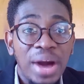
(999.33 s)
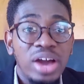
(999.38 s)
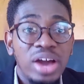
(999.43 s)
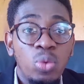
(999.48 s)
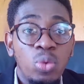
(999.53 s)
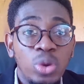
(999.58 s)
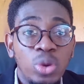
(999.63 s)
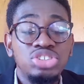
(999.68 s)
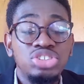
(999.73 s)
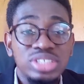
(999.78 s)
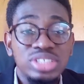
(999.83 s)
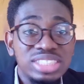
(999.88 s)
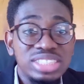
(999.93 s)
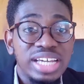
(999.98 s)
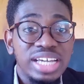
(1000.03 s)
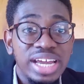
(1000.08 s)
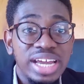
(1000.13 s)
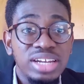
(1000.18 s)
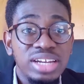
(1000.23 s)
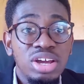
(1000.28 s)
back what you're
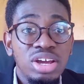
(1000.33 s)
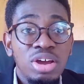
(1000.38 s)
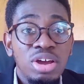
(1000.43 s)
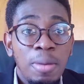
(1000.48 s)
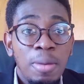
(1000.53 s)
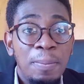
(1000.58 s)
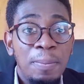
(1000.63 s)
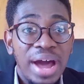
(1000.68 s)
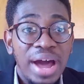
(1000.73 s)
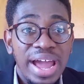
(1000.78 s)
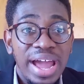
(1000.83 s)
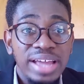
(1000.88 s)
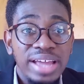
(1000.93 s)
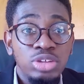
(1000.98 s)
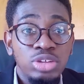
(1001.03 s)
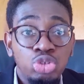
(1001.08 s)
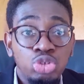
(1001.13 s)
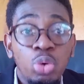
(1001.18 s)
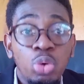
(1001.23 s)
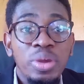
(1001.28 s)
saying
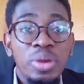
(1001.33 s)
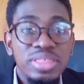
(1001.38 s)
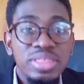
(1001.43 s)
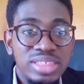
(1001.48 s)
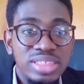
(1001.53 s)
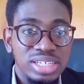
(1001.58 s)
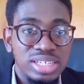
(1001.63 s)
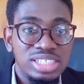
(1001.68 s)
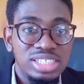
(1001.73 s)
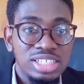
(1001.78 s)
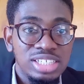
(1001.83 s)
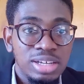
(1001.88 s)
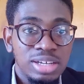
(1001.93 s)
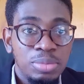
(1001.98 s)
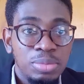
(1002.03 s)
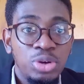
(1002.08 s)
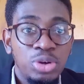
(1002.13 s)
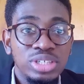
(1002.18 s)
by doing this?